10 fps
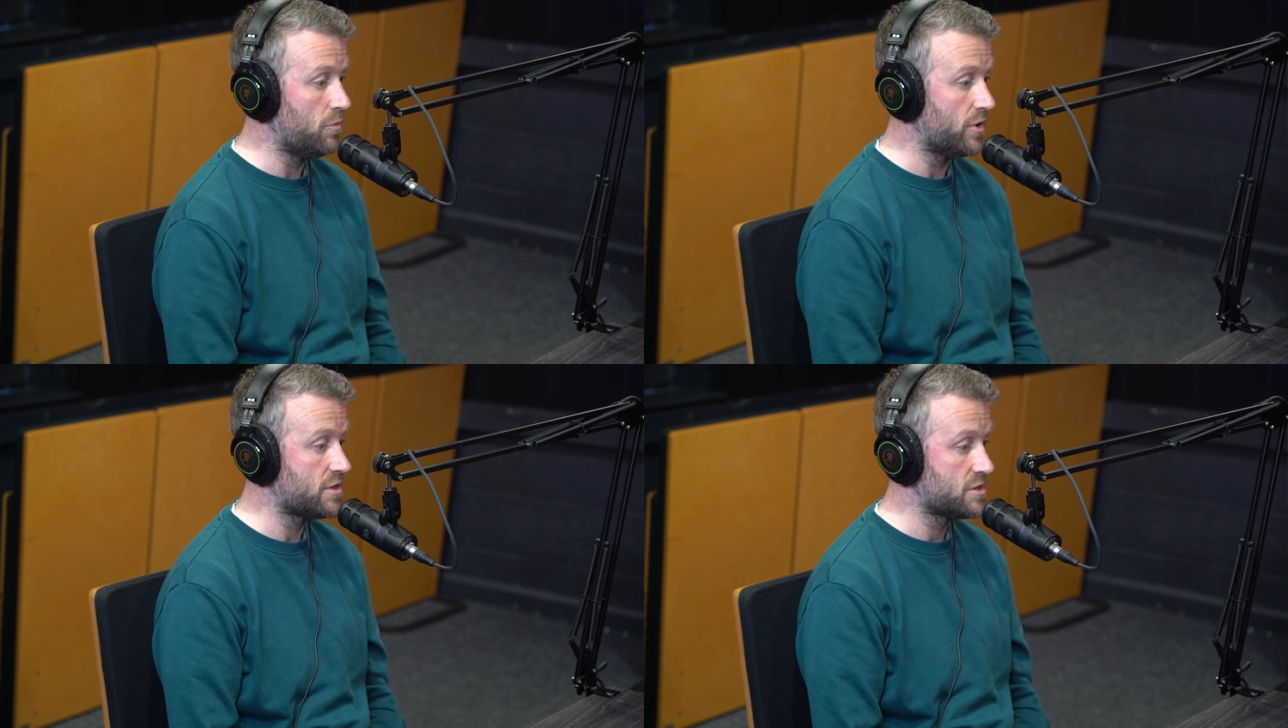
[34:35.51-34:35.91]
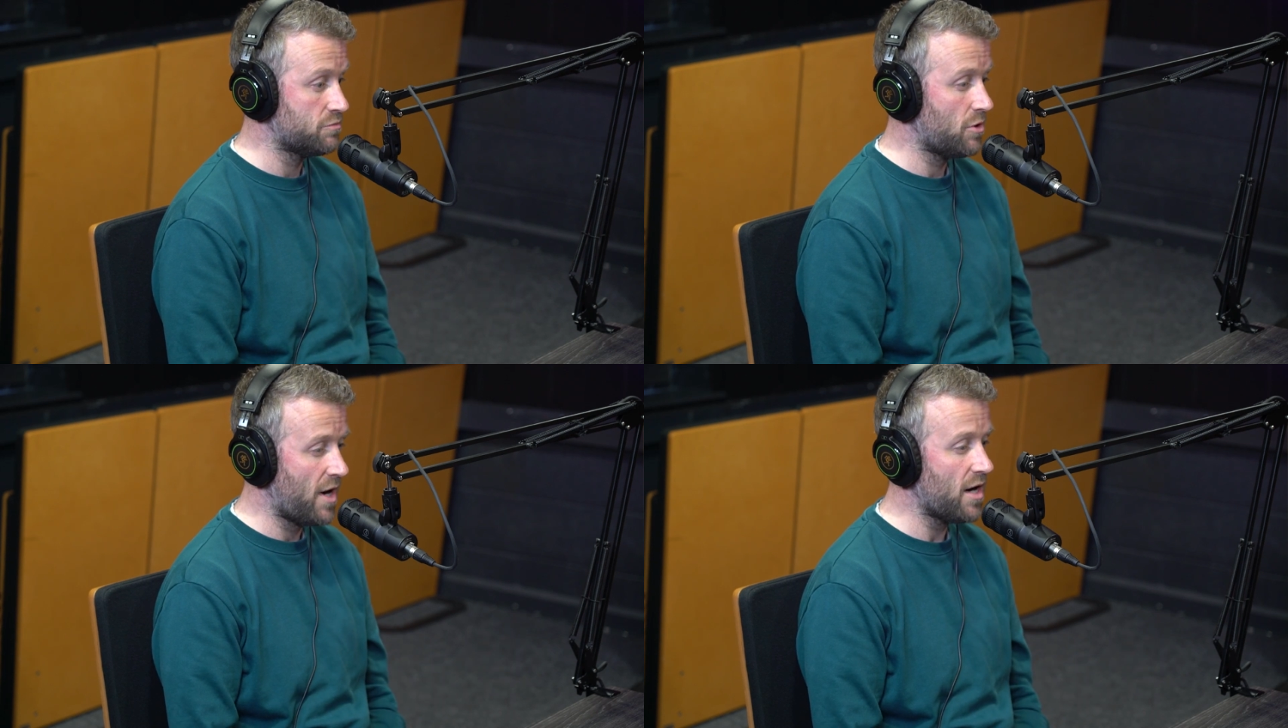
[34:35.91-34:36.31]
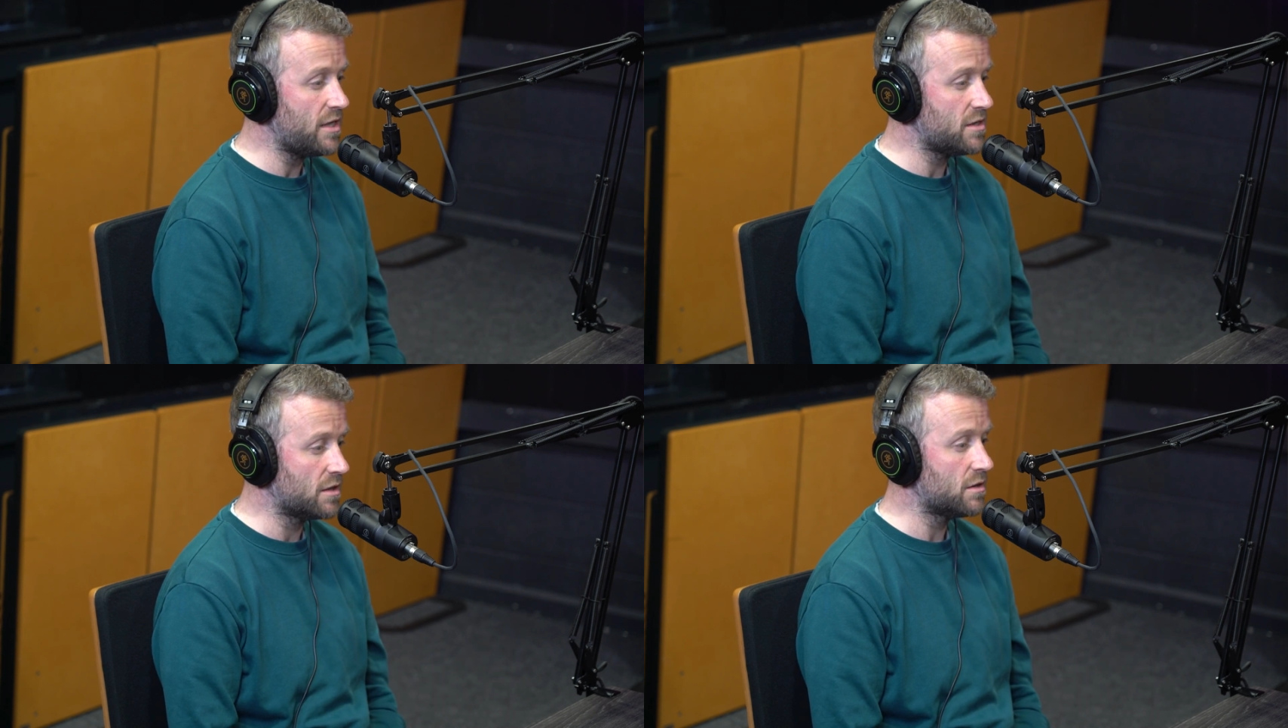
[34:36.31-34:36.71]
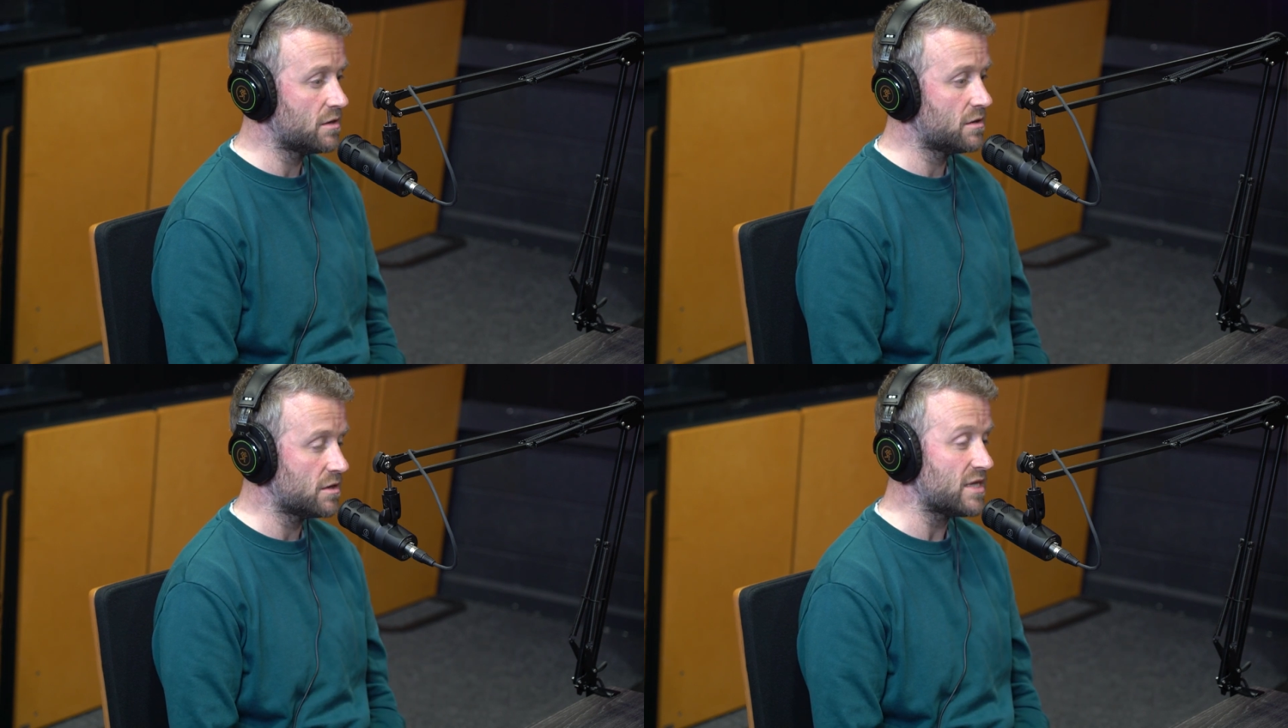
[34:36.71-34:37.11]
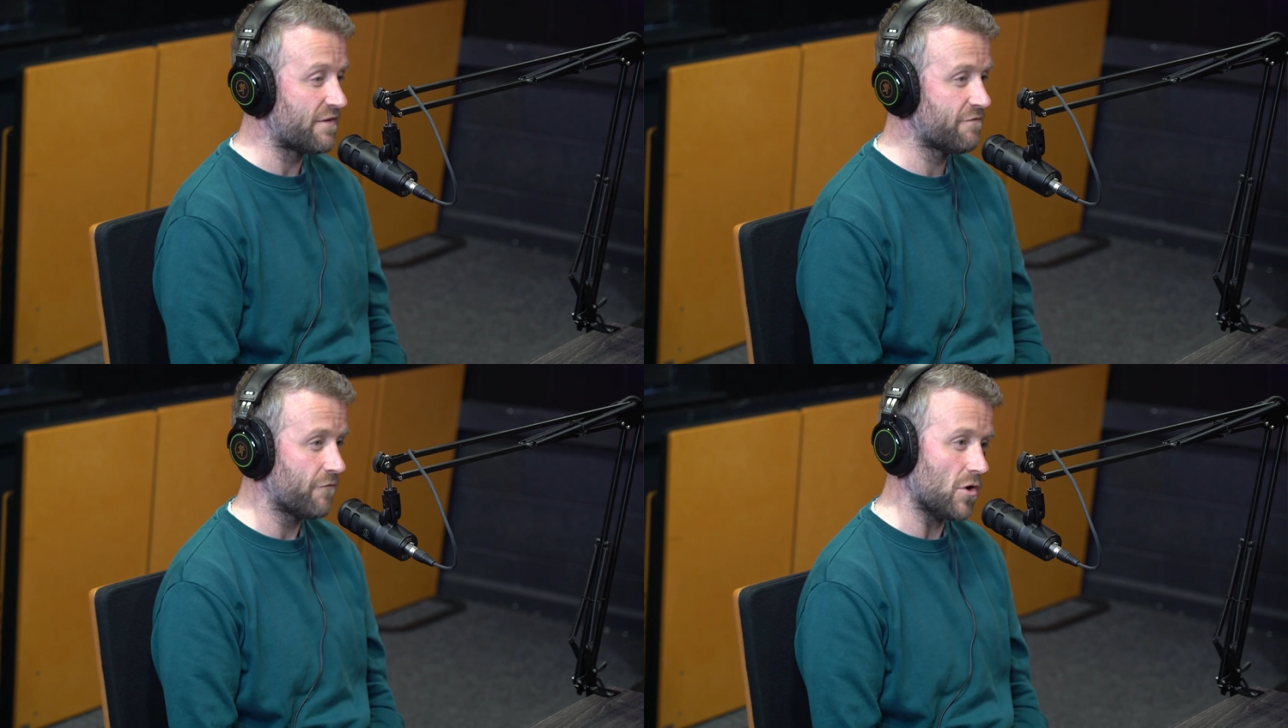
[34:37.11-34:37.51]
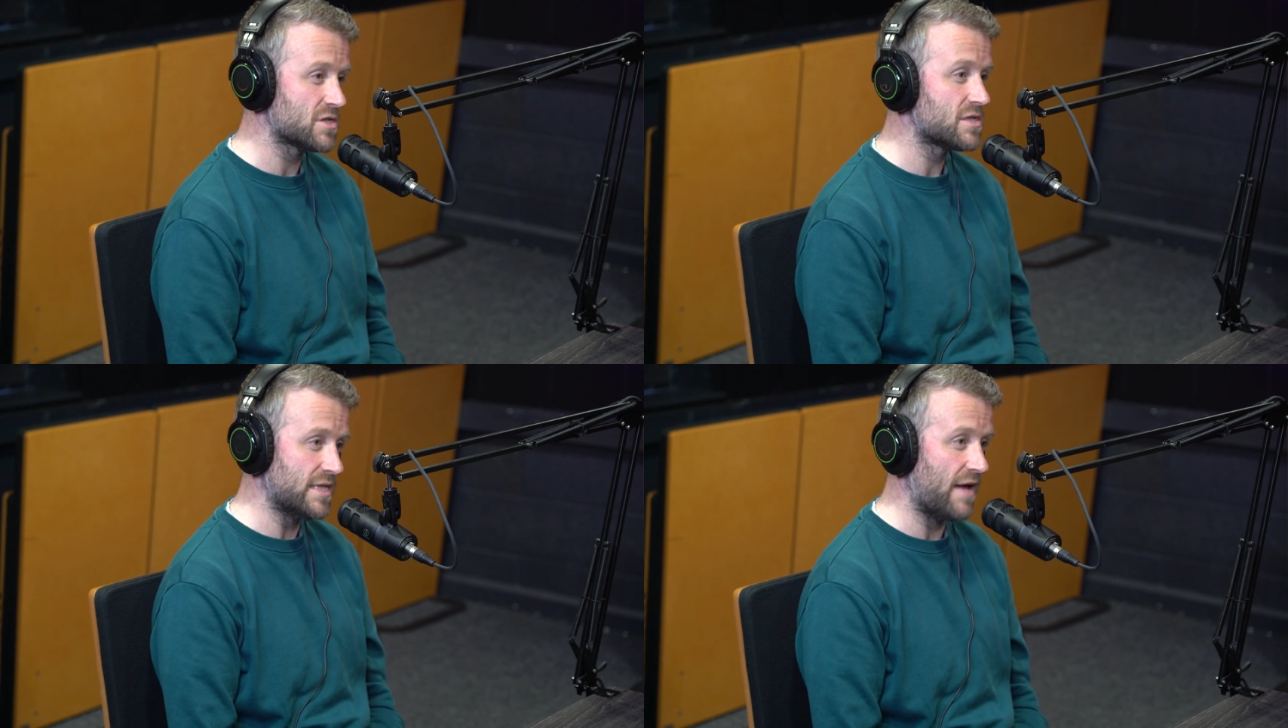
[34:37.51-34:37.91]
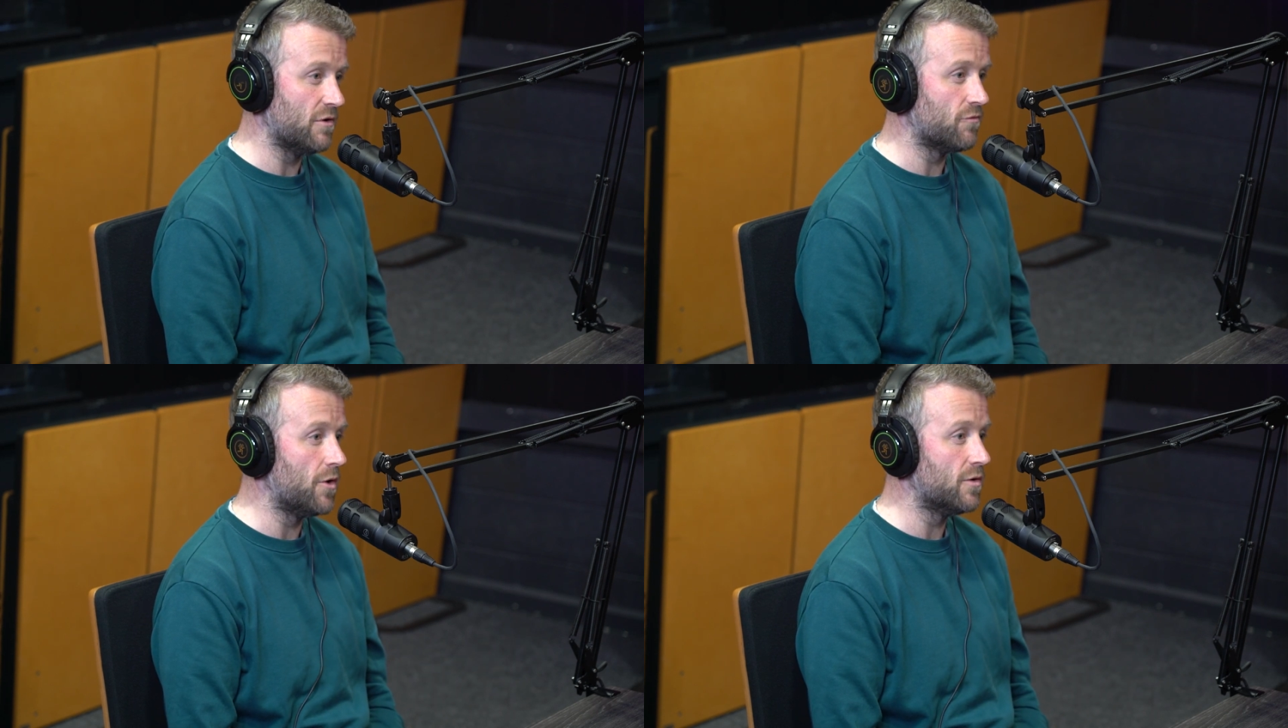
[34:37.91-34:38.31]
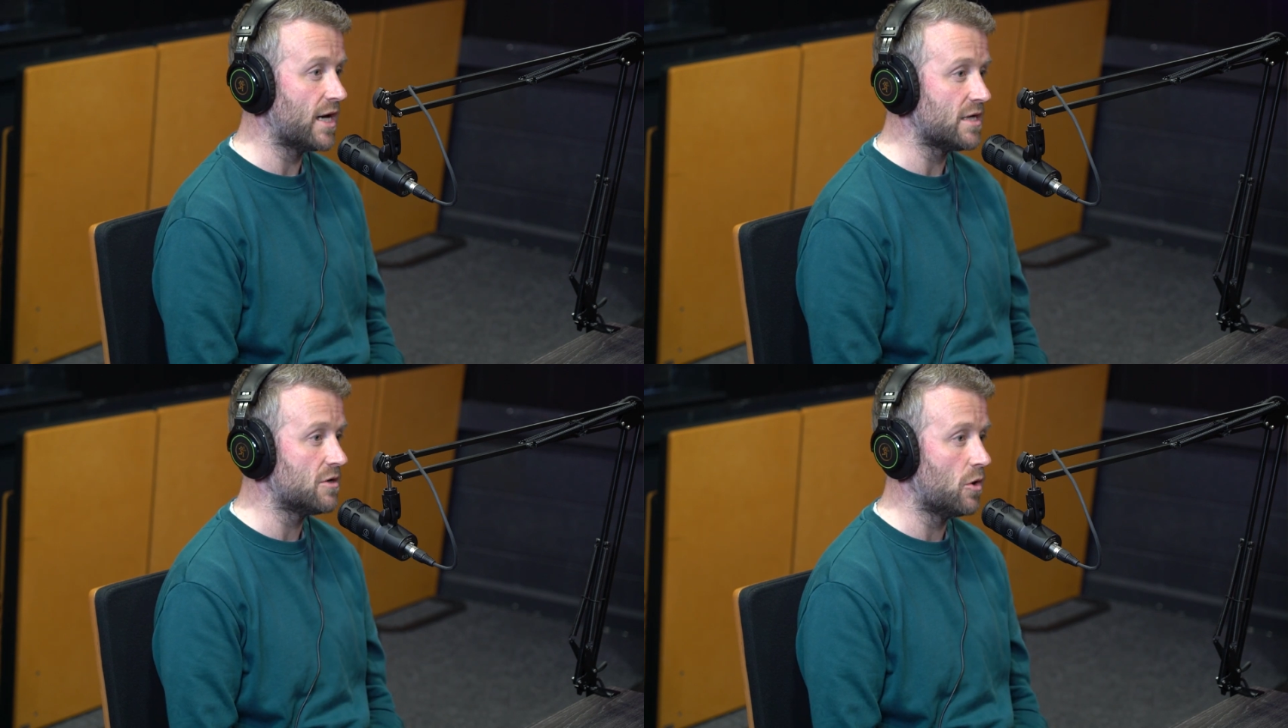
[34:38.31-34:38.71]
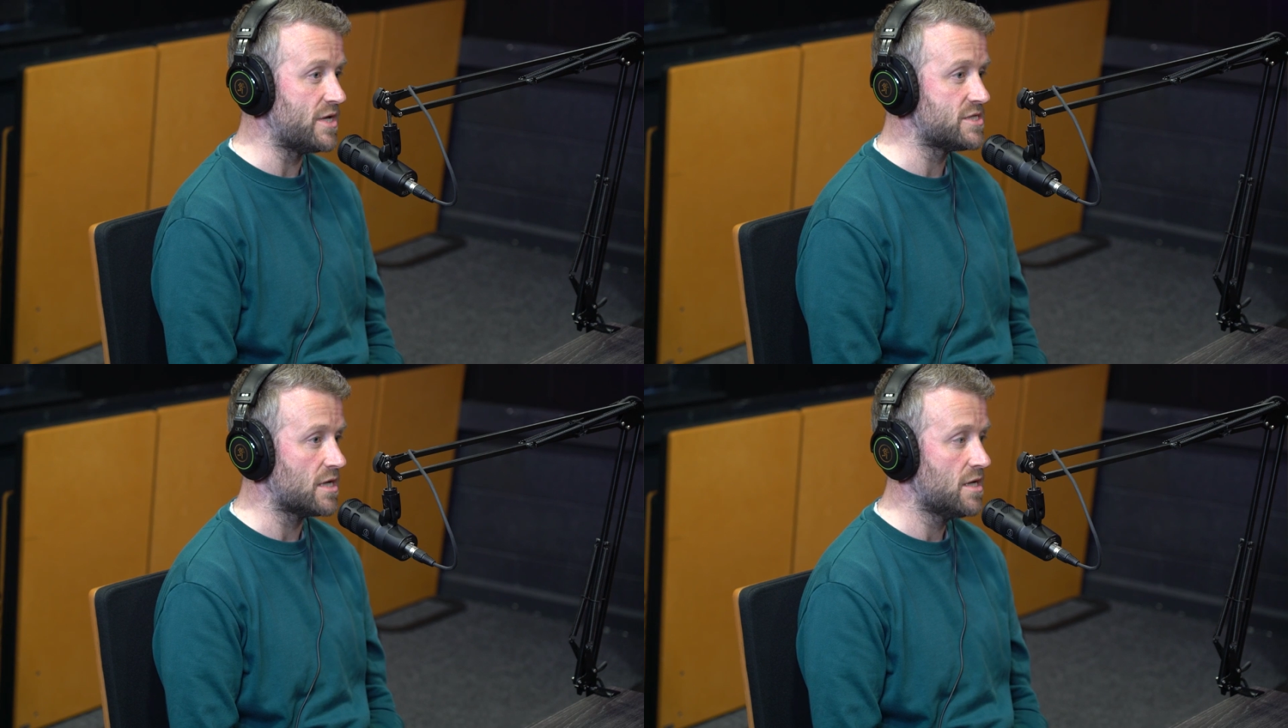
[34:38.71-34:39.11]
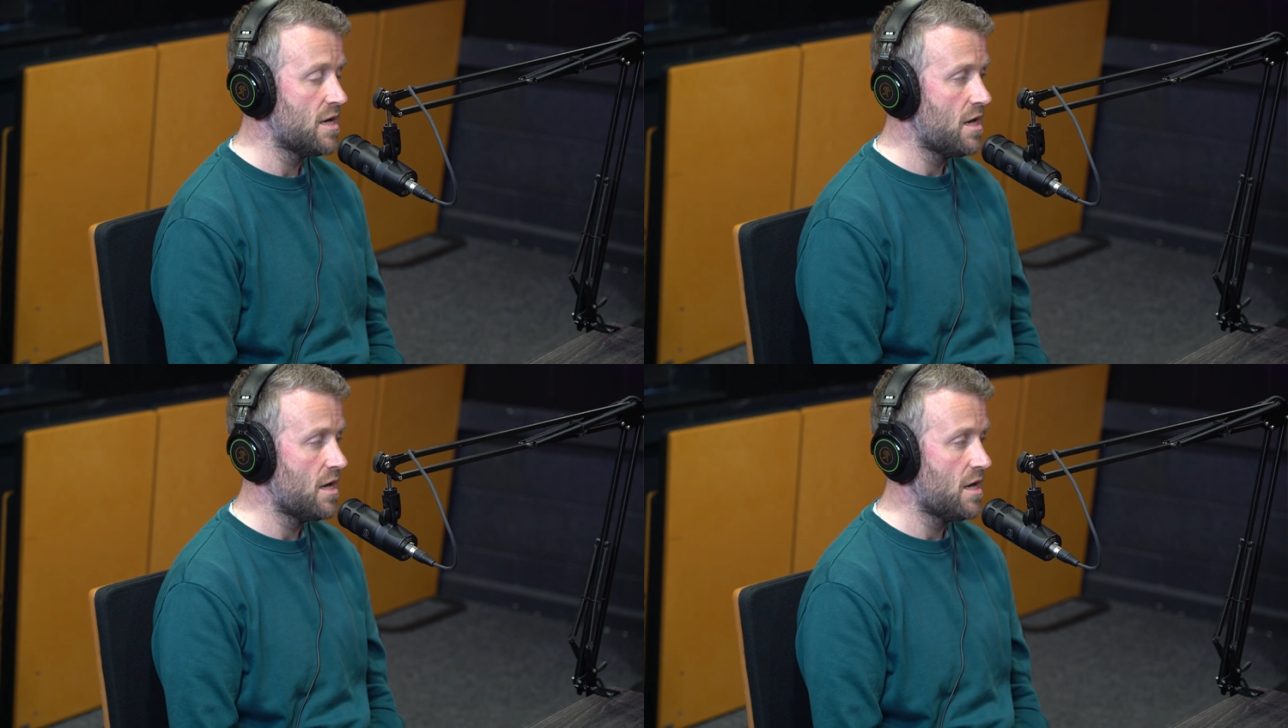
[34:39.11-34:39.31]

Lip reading: but it's primarily that first level role that you go into.